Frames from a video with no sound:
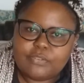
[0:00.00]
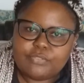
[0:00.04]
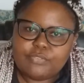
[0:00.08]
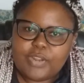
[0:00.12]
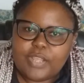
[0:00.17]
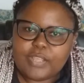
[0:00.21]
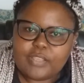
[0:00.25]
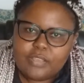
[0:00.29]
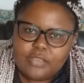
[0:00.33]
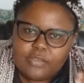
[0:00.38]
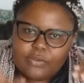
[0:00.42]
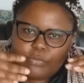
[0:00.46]
of
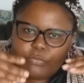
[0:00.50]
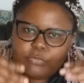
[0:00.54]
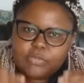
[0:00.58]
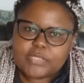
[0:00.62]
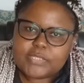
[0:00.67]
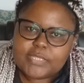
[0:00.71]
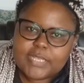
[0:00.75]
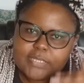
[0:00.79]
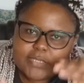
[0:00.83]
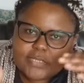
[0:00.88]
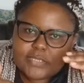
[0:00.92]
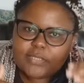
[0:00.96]
like, we
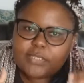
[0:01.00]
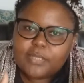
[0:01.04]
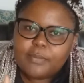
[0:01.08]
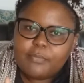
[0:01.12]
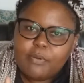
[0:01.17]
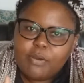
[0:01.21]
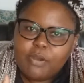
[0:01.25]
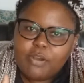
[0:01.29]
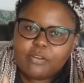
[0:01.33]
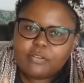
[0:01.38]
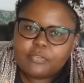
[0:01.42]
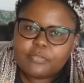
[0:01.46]
section
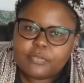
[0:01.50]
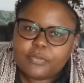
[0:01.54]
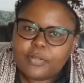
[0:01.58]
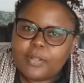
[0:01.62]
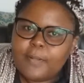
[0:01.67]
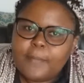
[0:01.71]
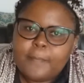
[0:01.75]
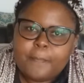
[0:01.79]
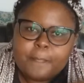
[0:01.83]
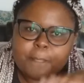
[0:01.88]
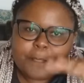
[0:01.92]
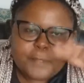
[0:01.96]
them
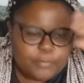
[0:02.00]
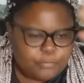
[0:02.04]
off.